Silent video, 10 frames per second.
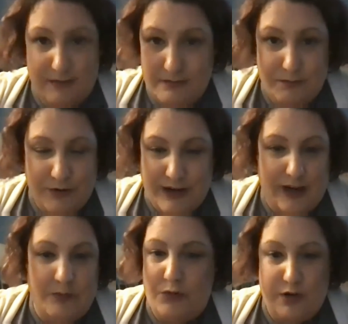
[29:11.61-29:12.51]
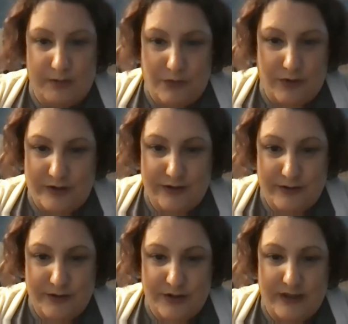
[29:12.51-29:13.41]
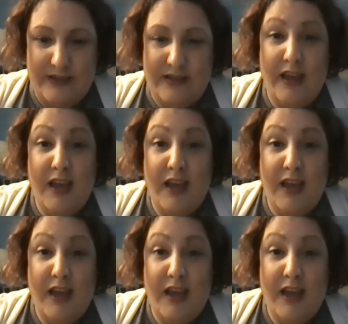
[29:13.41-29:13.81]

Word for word: bringing up more and more solutions.